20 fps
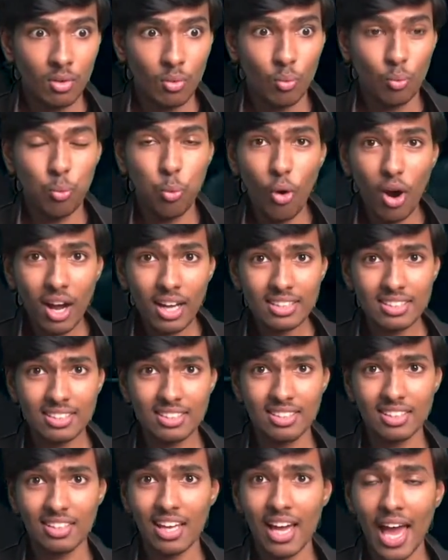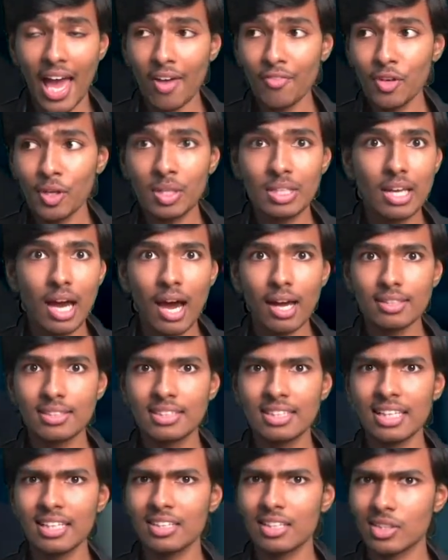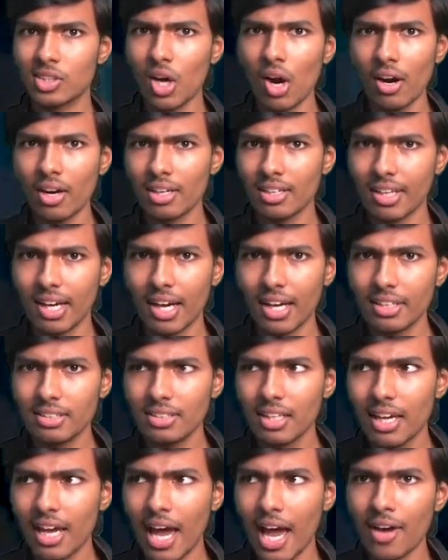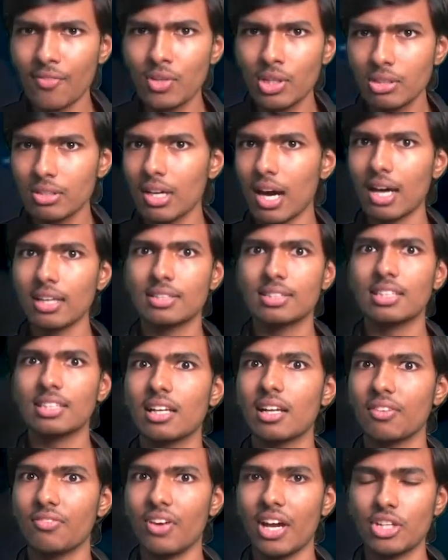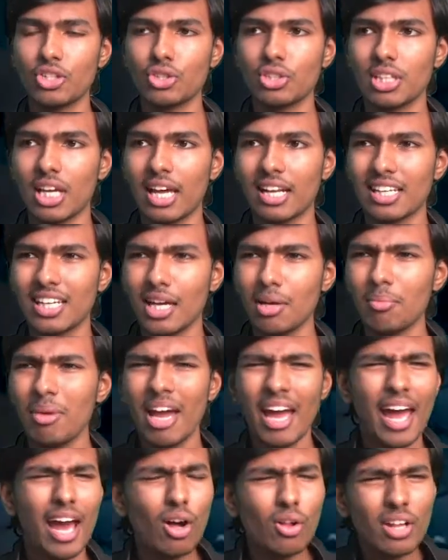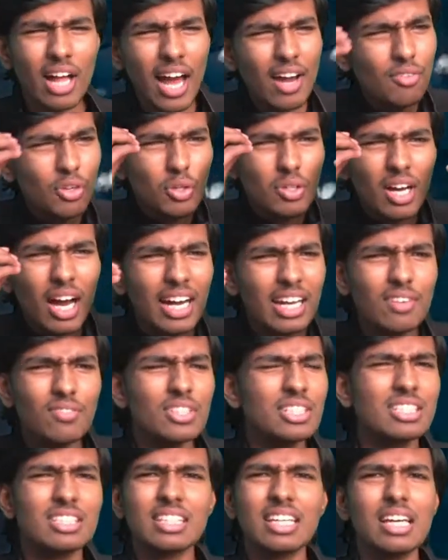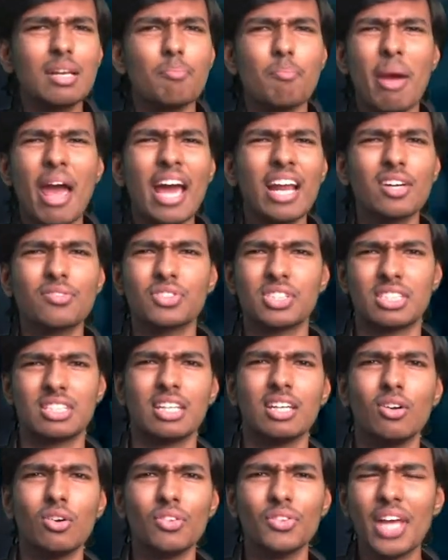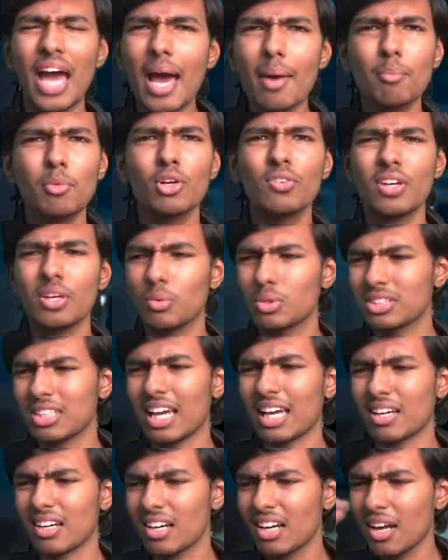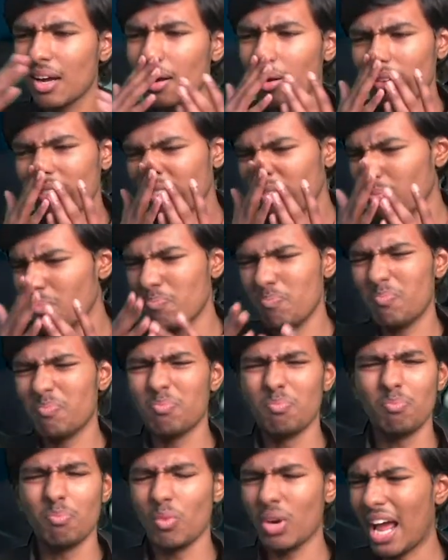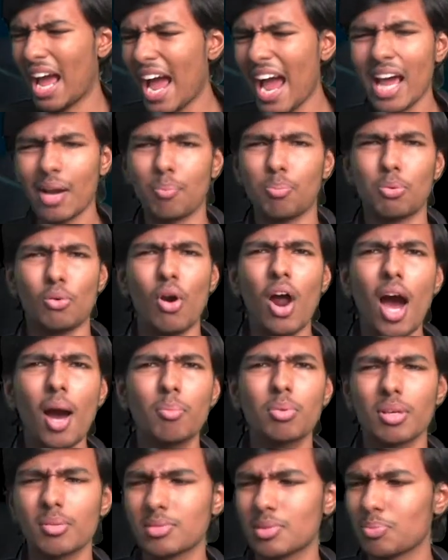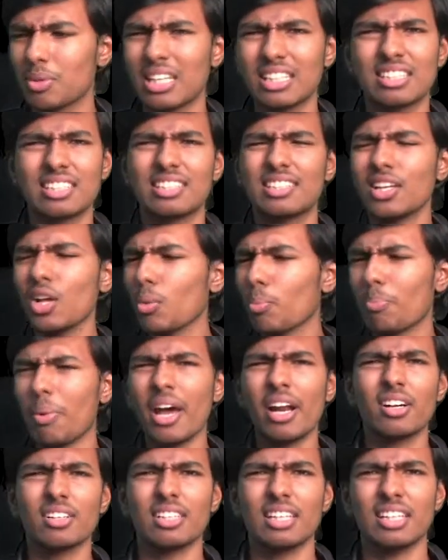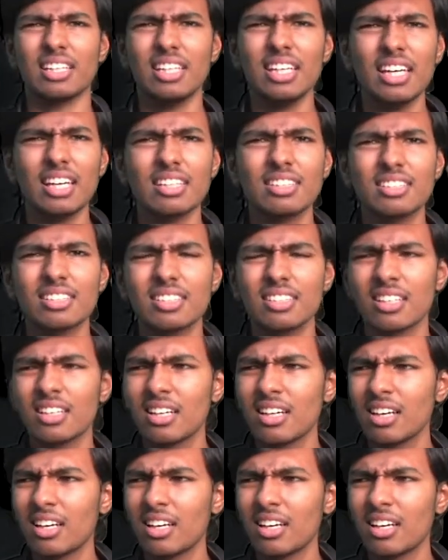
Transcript: What? Have you not seen The Dark Knight? Have you not Avengers Endgame? Hell, have you not even seen Man of Steel? That movie was had problems, but it's still better than this.